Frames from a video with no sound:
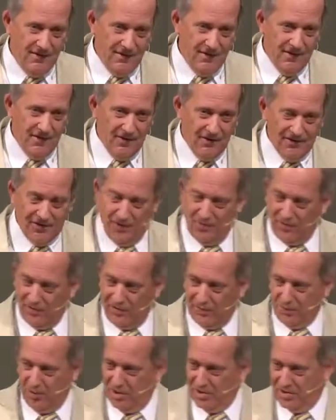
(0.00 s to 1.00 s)
There's some
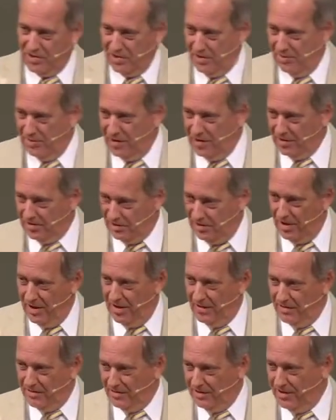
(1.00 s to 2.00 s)
expression about
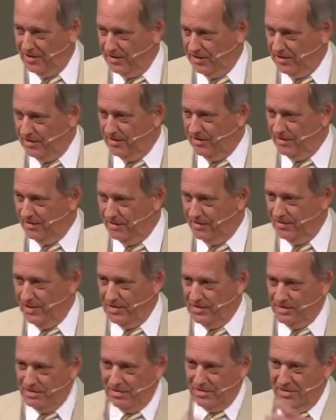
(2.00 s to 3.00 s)
that.
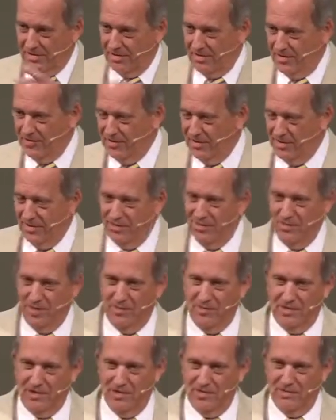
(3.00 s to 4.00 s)
Rachel could help me
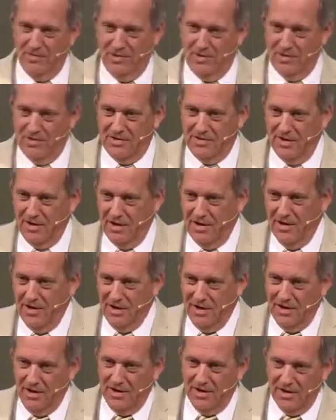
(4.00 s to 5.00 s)
remember it, but
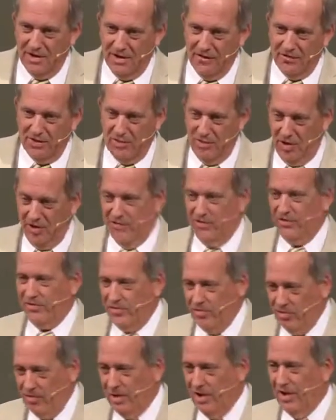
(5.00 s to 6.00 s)
if the music's
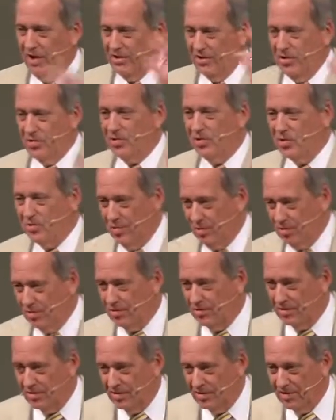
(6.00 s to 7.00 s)
too loud, you're too
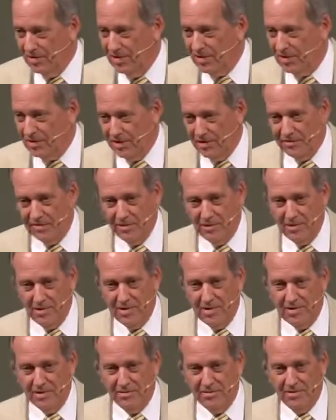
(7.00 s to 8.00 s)
old. I think that's the
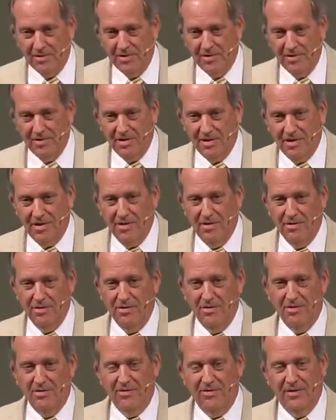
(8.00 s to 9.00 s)
way it
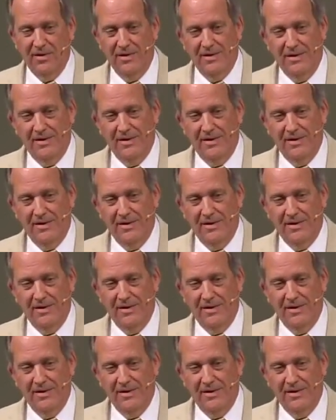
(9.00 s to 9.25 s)
goes.